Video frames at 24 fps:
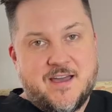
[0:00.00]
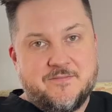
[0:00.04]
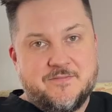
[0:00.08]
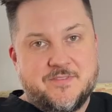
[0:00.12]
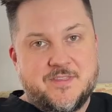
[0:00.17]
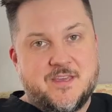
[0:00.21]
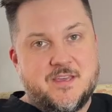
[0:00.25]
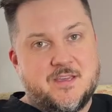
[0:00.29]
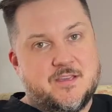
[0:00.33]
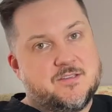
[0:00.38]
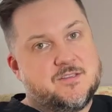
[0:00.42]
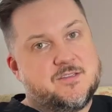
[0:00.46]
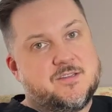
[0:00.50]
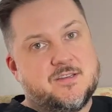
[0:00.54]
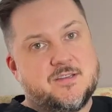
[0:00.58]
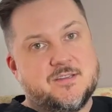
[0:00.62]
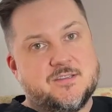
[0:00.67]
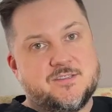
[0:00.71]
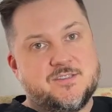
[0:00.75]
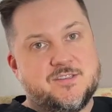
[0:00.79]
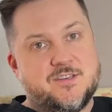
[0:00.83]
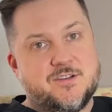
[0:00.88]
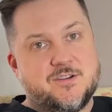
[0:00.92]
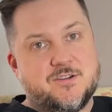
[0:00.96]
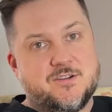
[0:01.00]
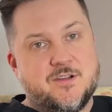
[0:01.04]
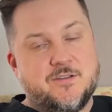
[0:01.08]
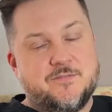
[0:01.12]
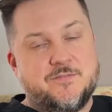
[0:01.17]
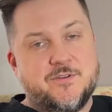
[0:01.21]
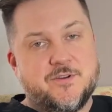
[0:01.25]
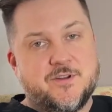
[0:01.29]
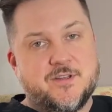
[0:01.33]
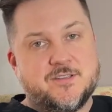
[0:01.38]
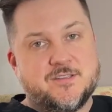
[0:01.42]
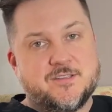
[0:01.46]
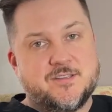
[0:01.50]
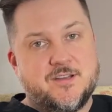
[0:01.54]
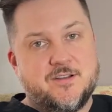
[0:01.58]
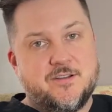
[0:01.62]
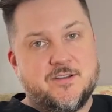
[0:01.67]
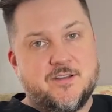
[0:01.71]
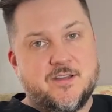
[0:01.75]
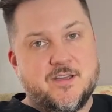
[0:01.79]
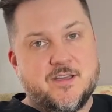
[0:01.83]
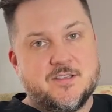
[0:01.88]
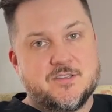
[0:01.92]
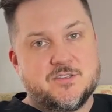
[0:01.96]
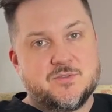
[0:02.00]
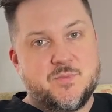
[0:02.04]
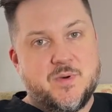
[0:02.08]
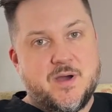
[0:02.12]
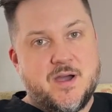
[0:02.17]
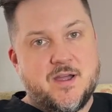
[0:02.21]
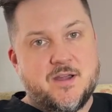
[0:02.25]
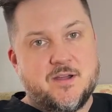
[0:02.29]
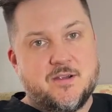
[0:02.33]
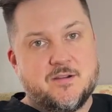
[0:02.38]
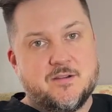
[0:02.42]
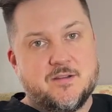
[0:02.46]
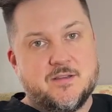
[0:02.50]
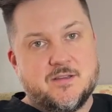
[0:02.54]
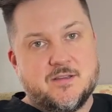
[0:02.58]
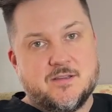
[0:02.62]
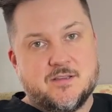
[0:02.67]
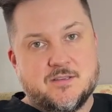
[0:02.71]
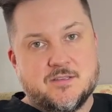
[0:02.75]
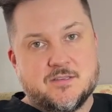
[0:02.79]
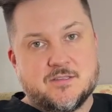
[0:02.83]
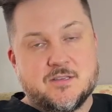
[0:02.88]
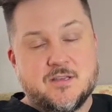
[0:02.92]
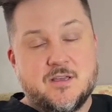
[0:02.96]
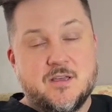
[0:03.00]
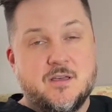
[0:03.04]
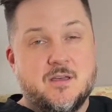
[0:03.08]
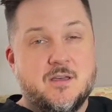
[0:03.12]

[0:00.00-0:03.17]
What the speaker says: things to consider if you're considering Inspire is